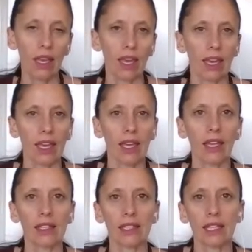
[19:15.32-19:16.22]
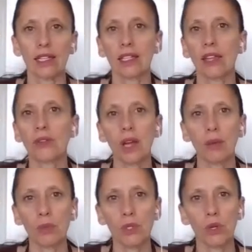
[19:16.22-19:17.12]
And in another
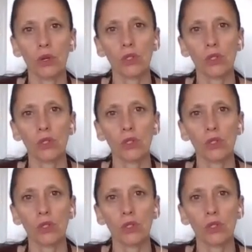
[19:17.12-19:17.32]
episode,